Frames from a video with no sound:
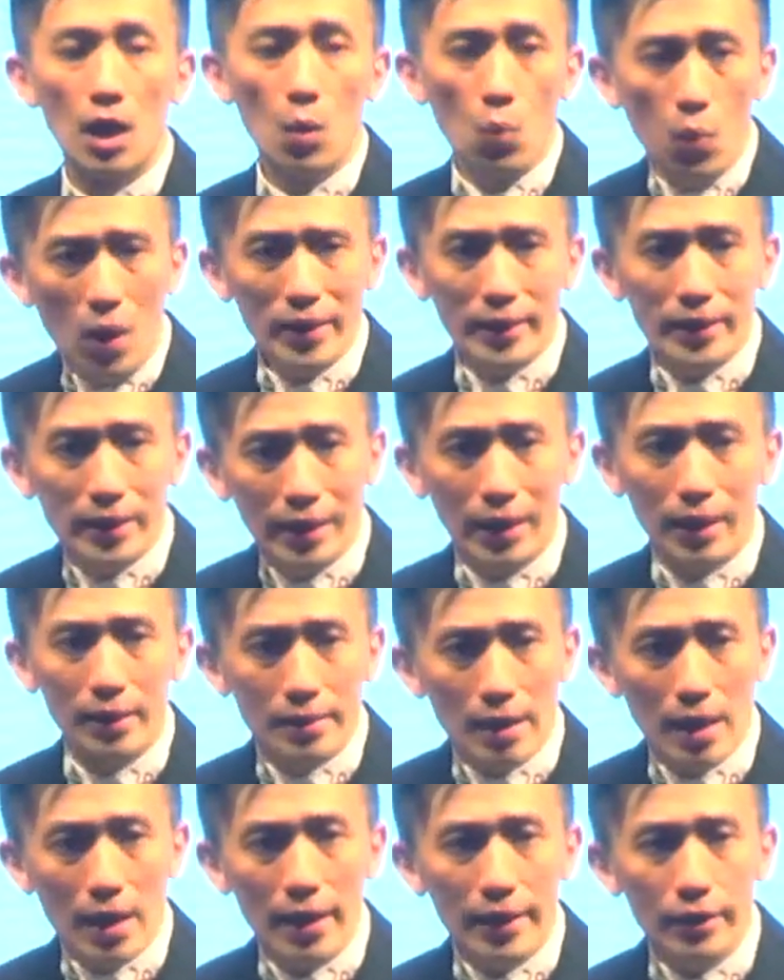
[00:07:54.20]
What
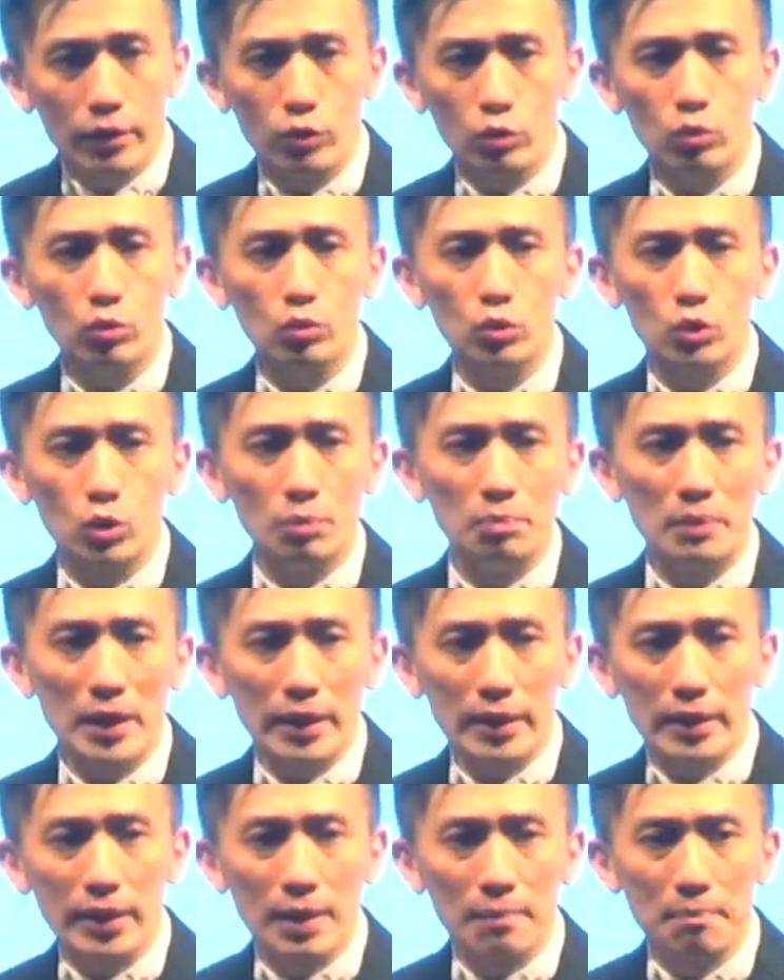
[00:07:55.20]
can I do to
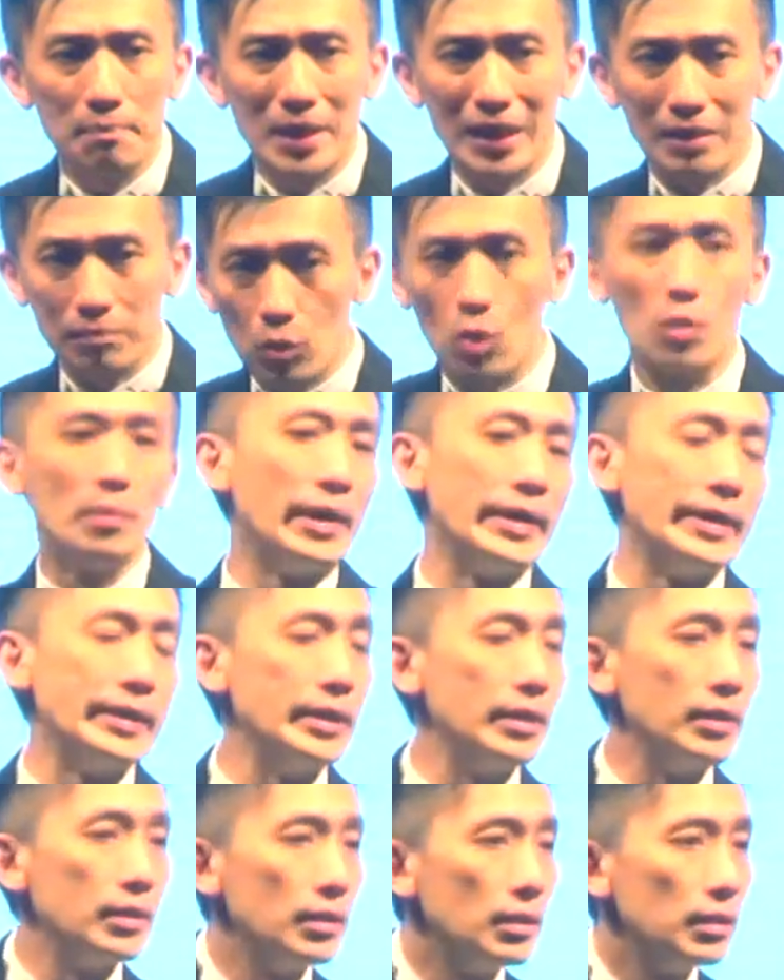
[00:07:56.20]
make them make more
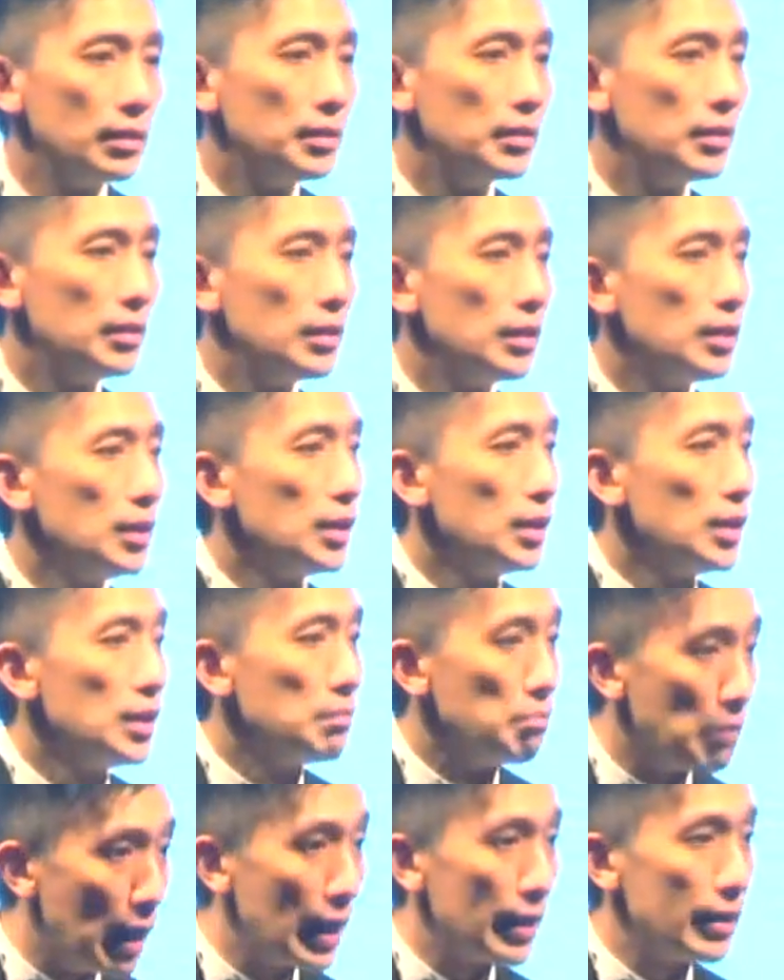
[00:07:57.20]
money?
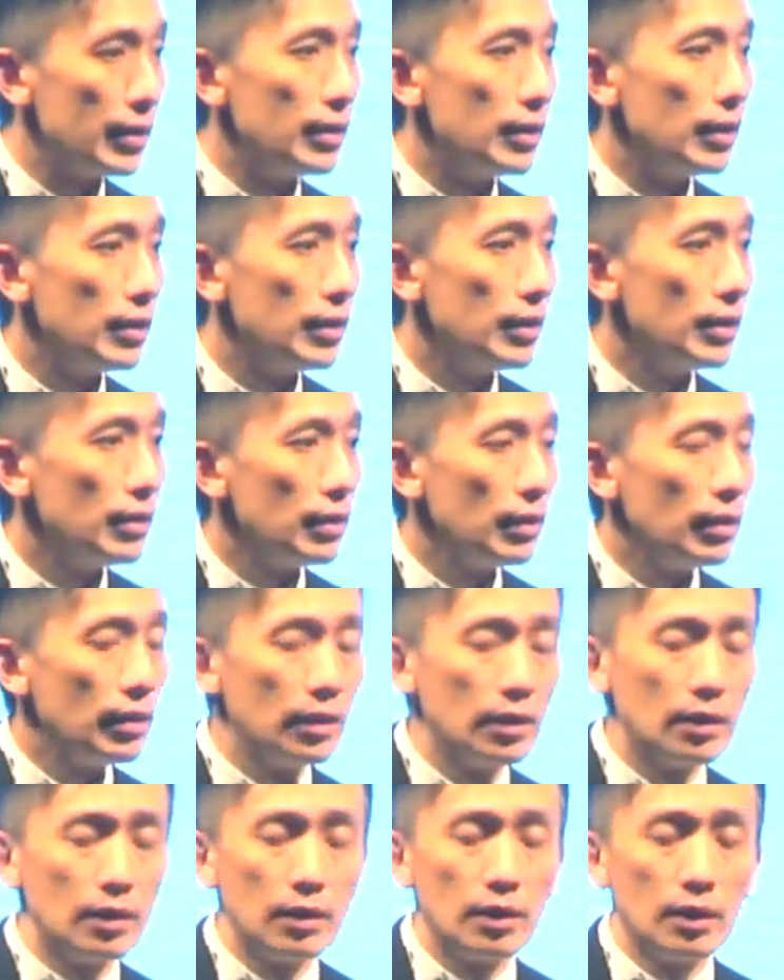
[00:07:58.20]
But
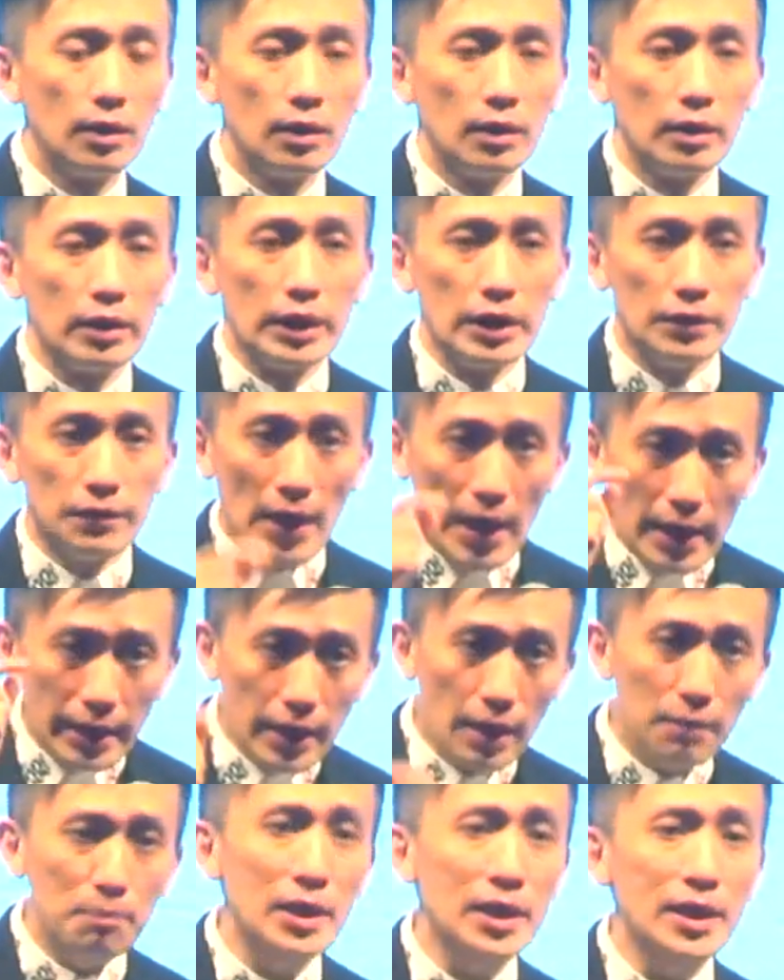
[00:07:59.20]
if I
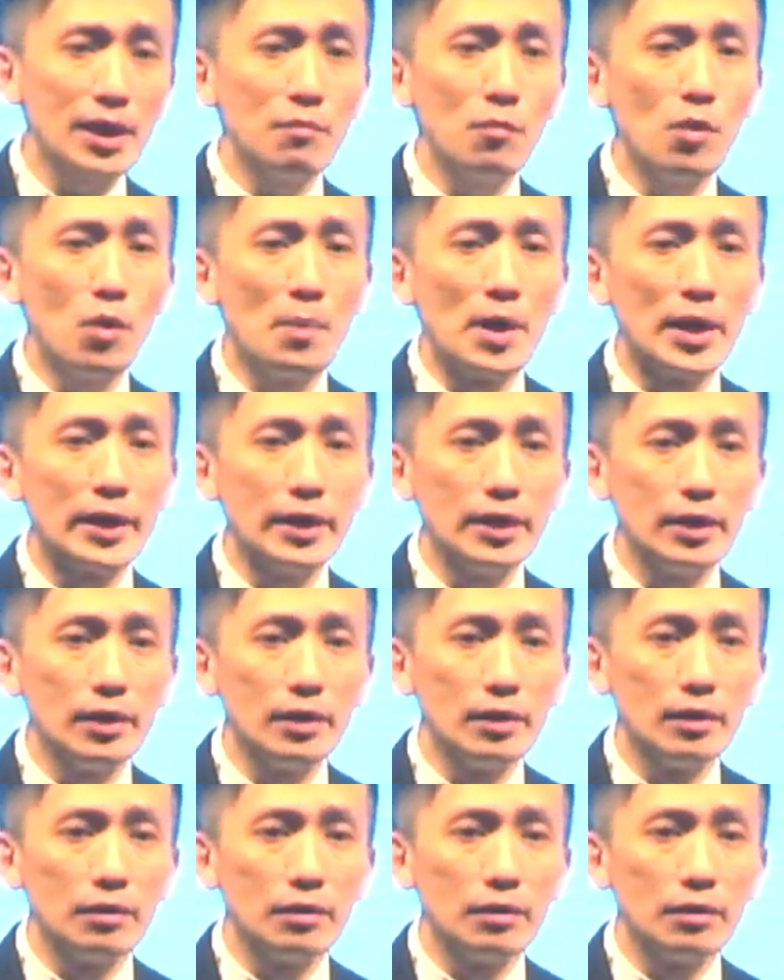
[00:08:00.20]
can make them more money,